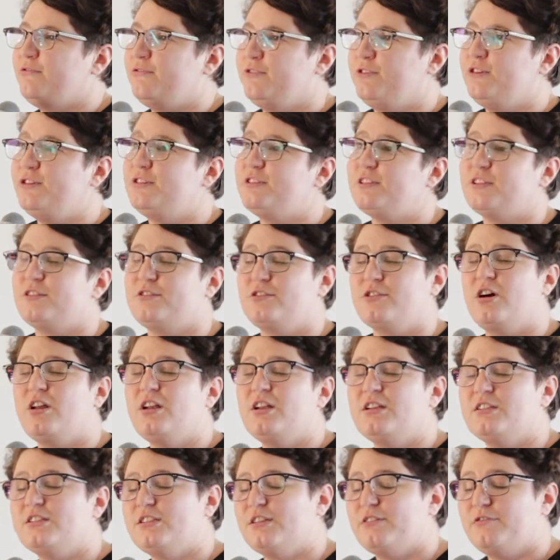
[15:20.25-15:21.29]
of new
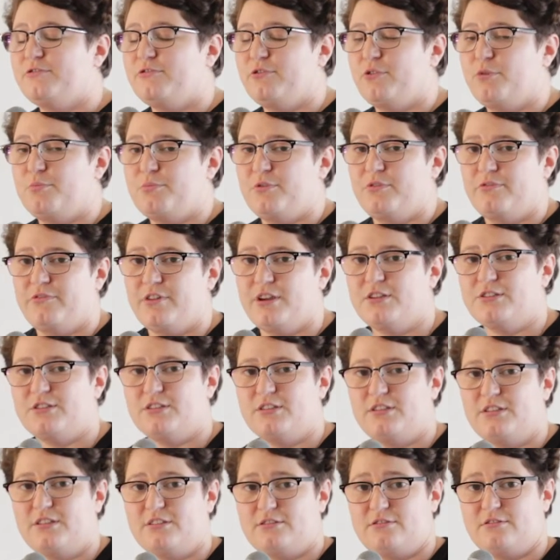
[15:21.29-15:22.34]
technology for
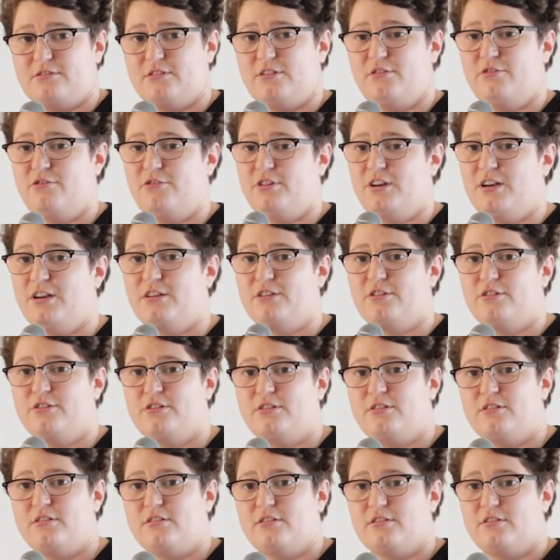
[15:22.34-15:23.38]
prevention is a really
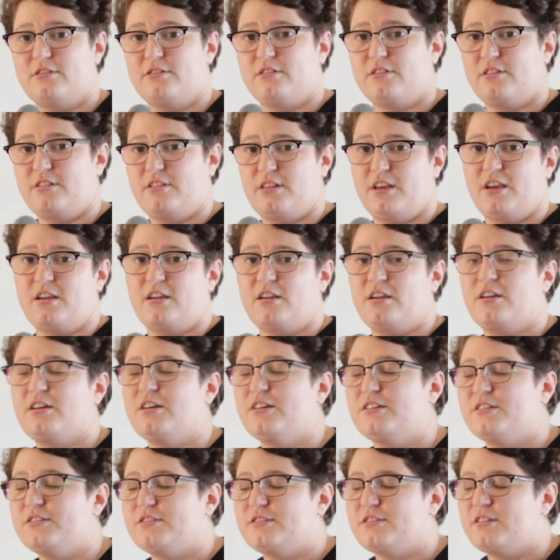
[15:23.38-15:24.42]
good thing,
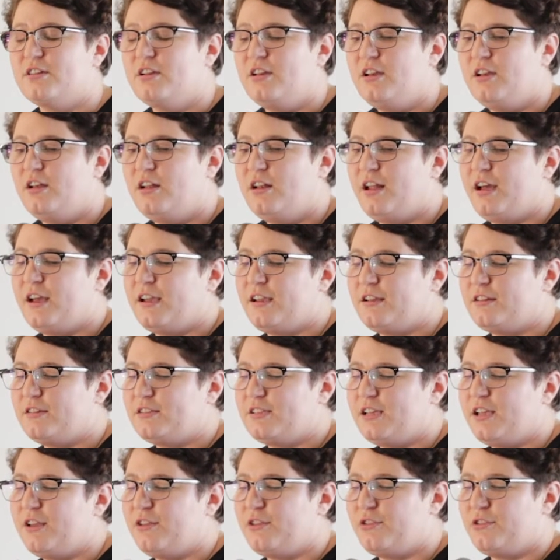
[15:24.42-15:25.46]
because like
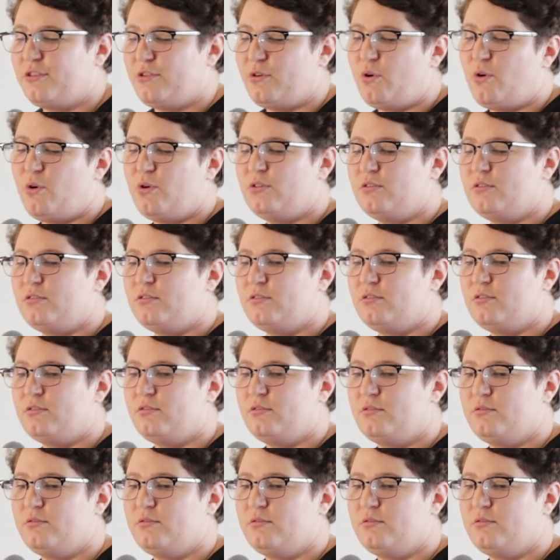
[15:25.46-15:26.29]
say Thorn